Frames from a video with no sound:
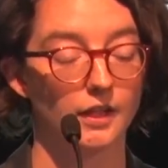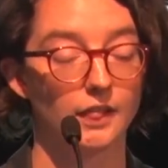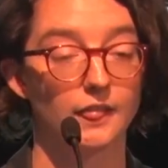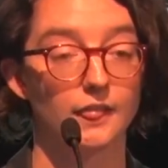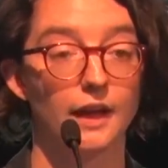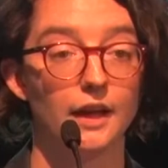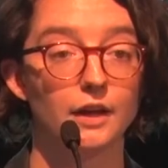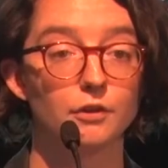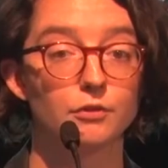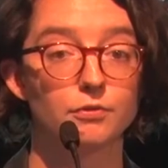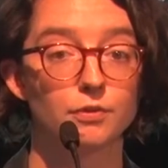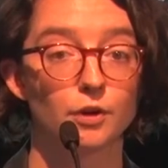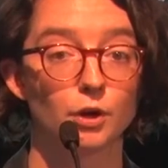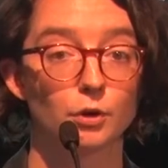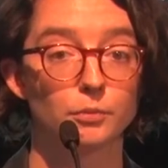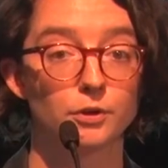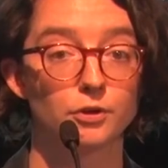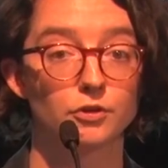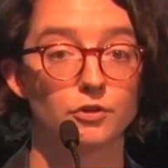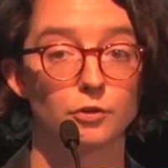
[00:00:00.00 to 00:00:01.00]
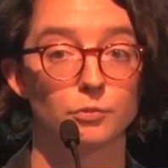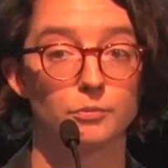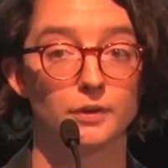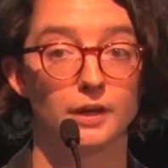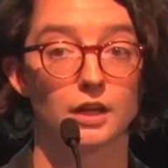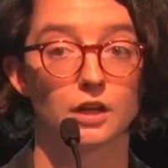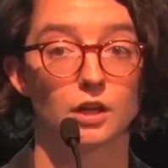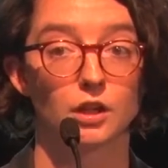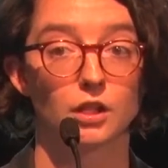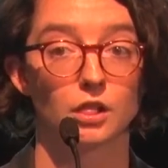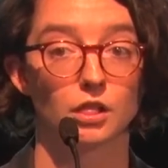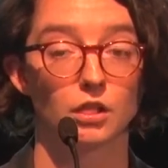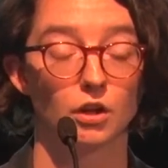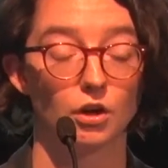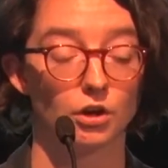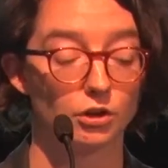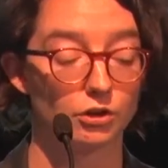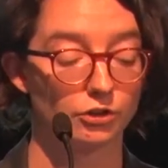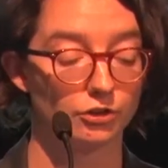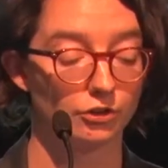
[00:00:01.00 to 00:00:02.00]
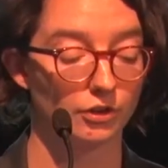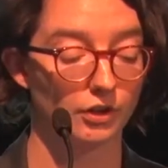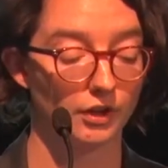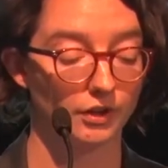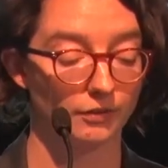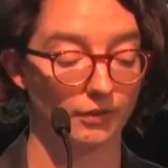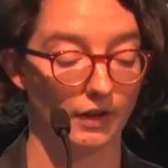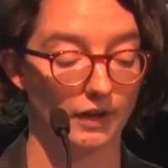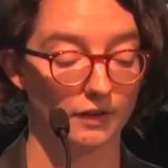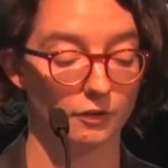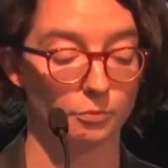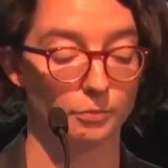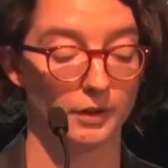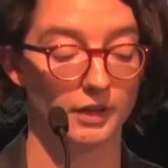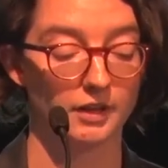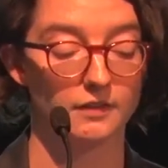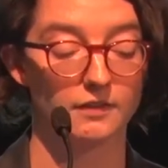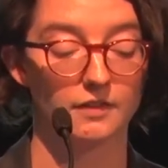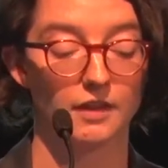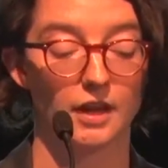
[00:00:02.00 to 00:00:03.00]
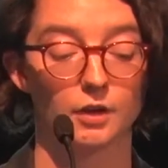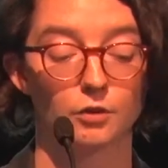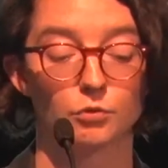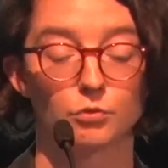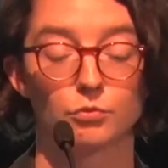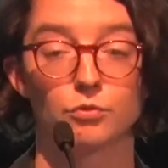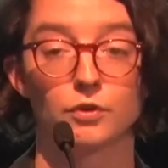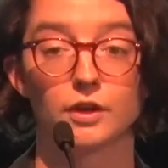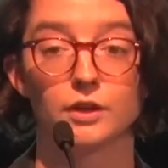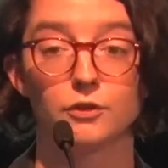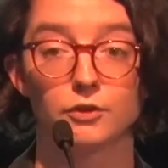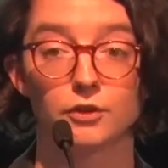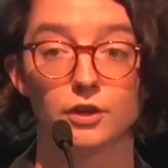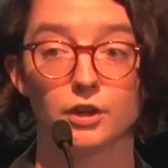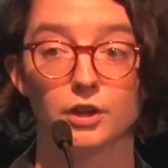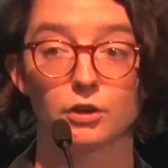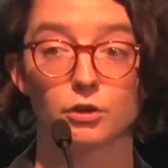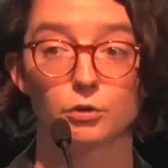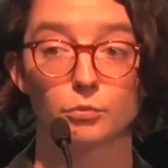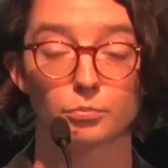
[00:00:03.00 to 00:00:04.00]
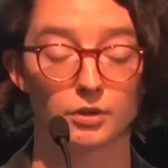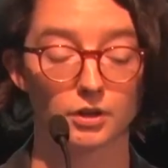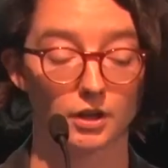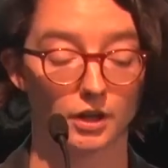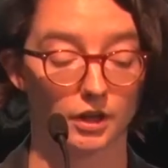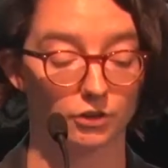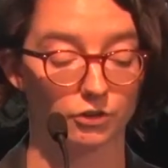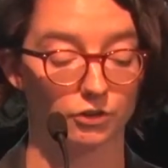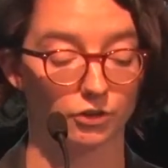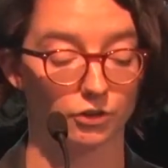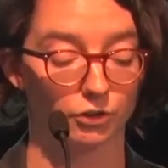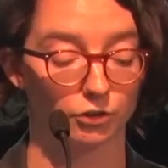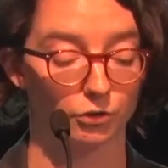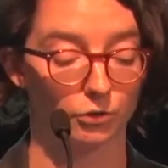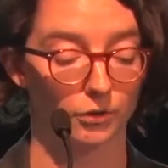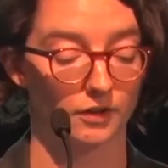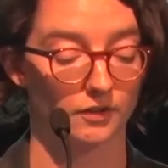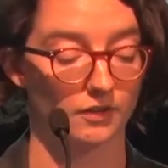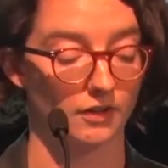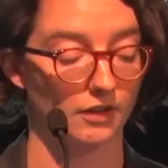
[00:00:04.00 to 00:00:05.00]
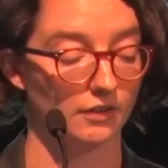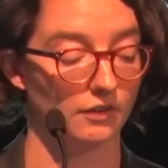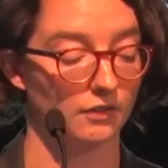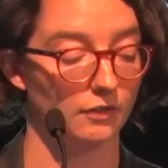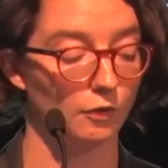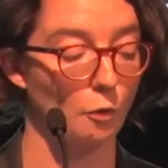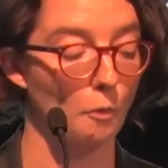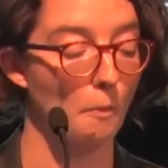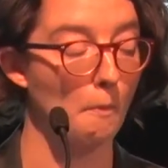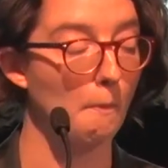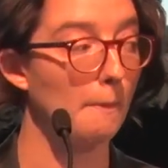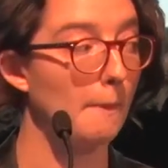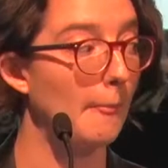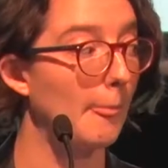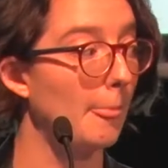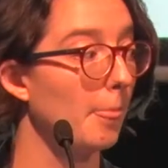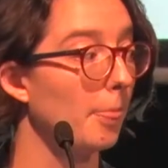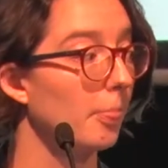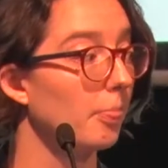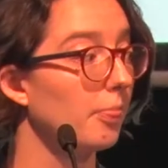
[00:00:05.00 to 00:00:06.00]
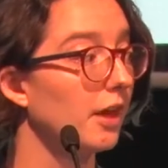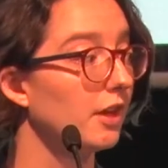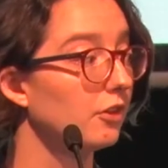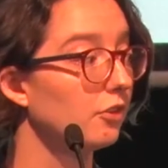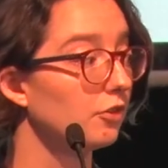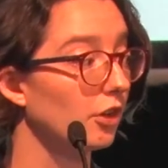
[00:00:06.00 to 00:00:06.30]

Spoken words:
led farmers to make larger investments and riskier production choices than